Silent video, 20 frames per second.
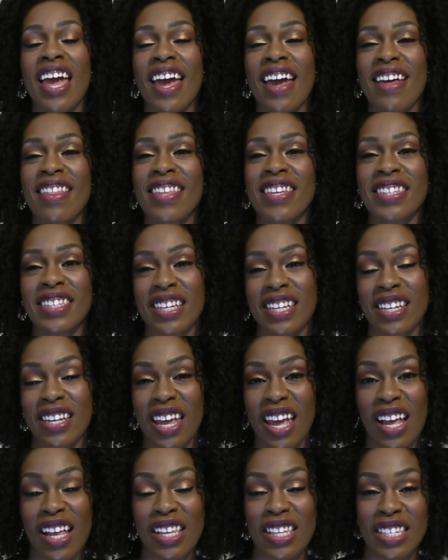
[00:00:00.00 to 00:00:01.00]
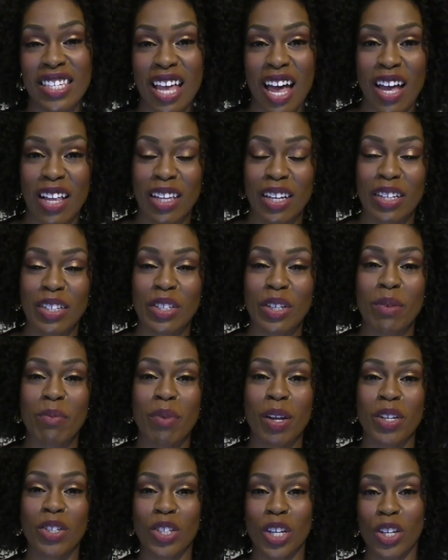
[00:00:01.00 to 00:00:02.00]
and the 10-day silent
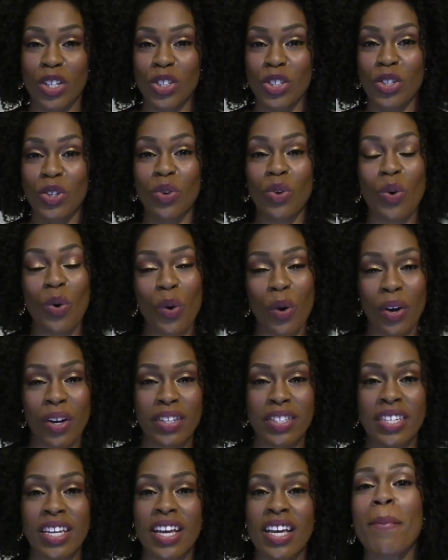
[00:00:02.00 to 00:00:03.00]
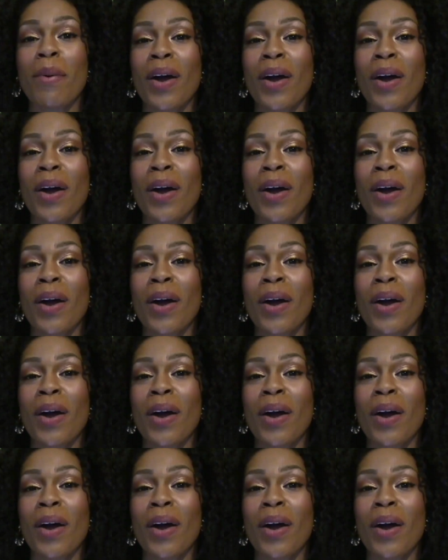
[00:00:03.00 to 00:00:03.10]
meditation course,